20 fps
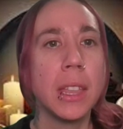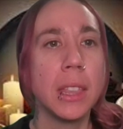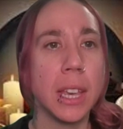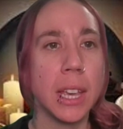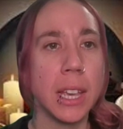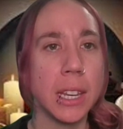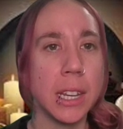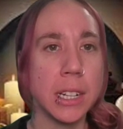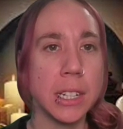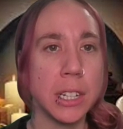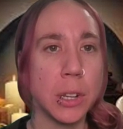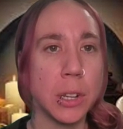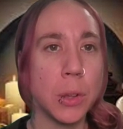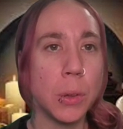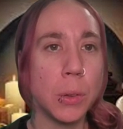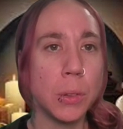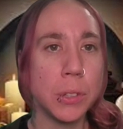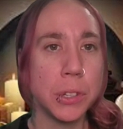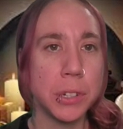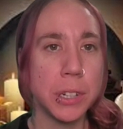They conducted a
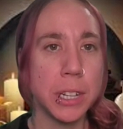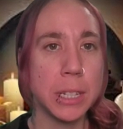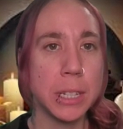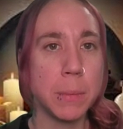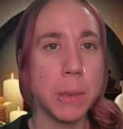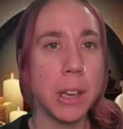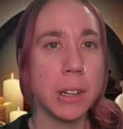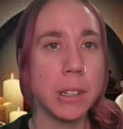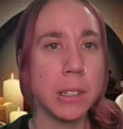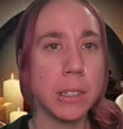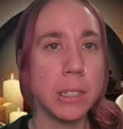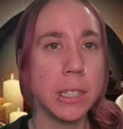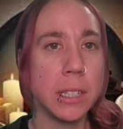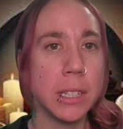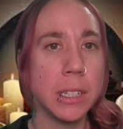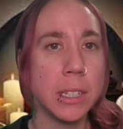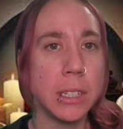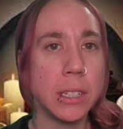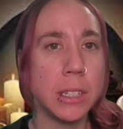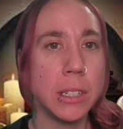cold stress model
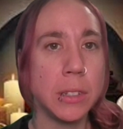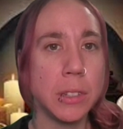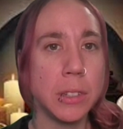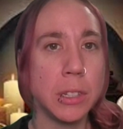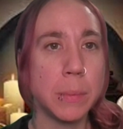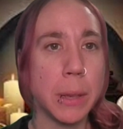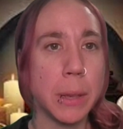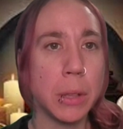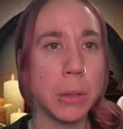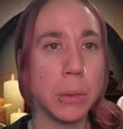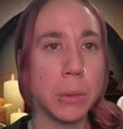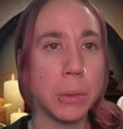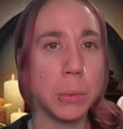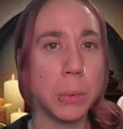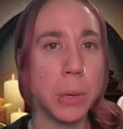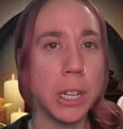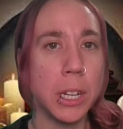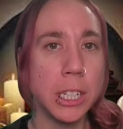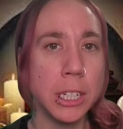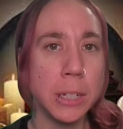induced by cold
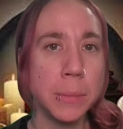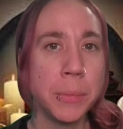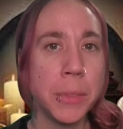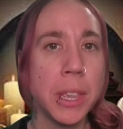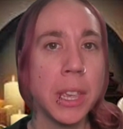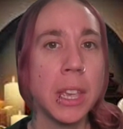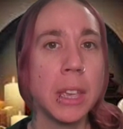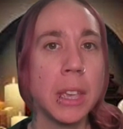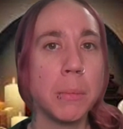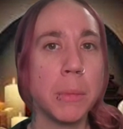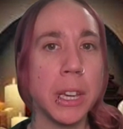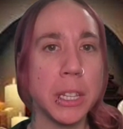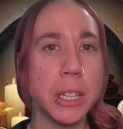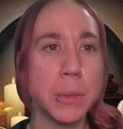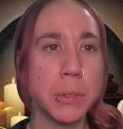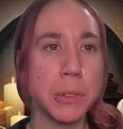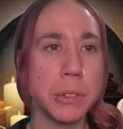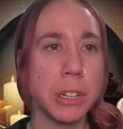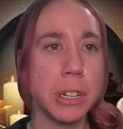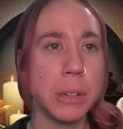water.
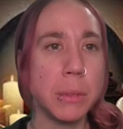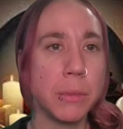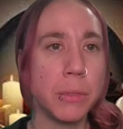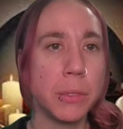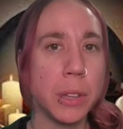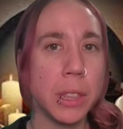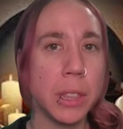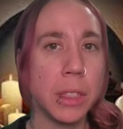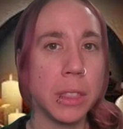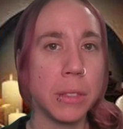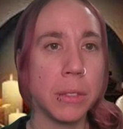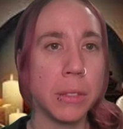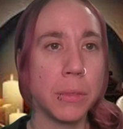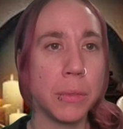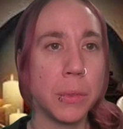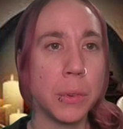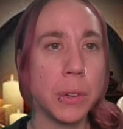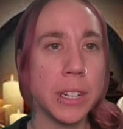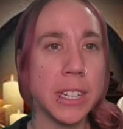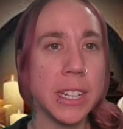Mice were treated with
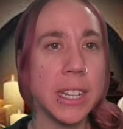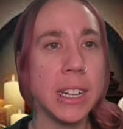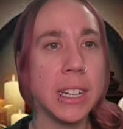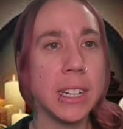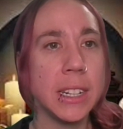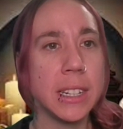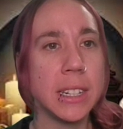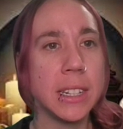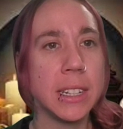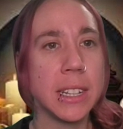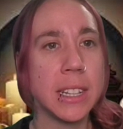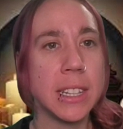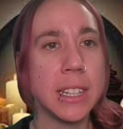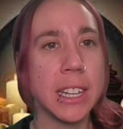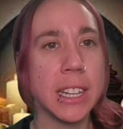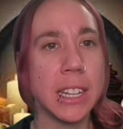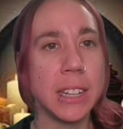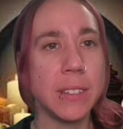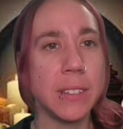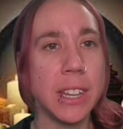14
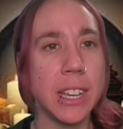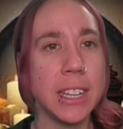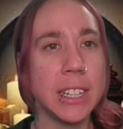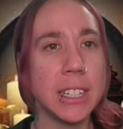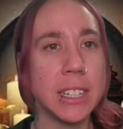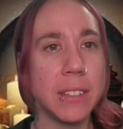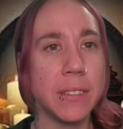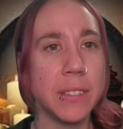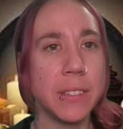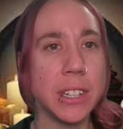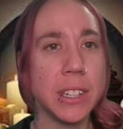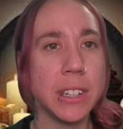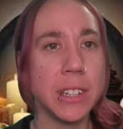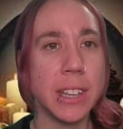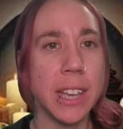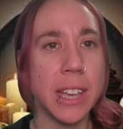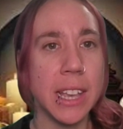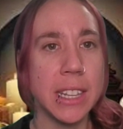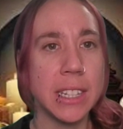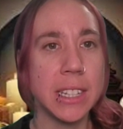consecutive days of
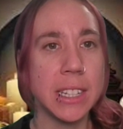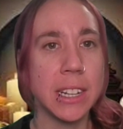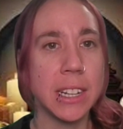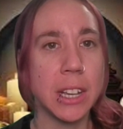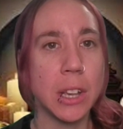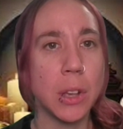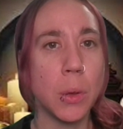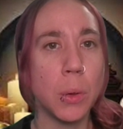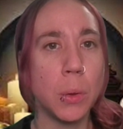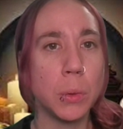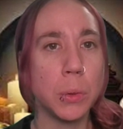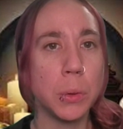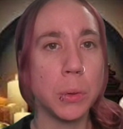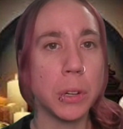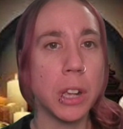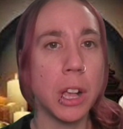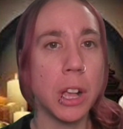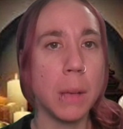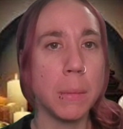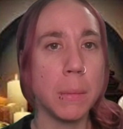intergastric cold
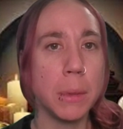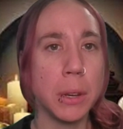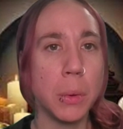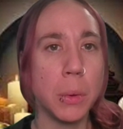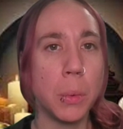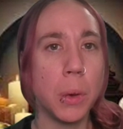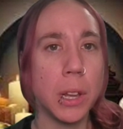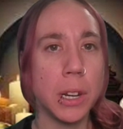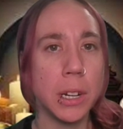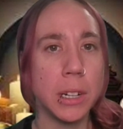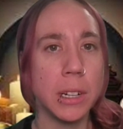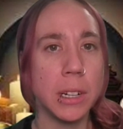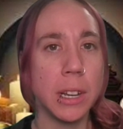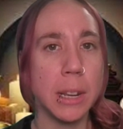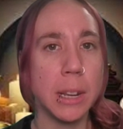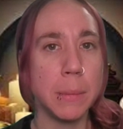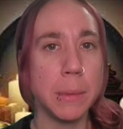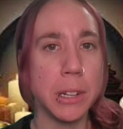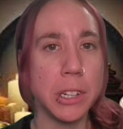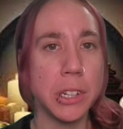or common water
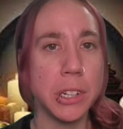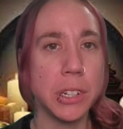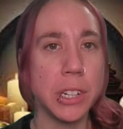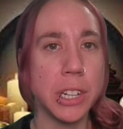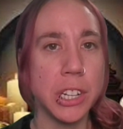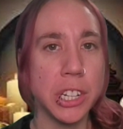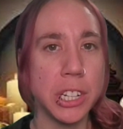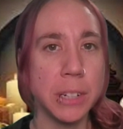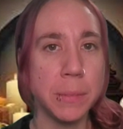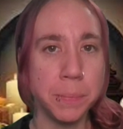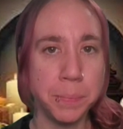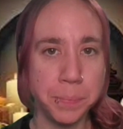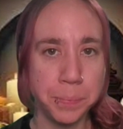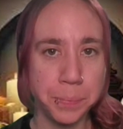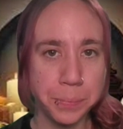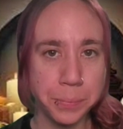administration,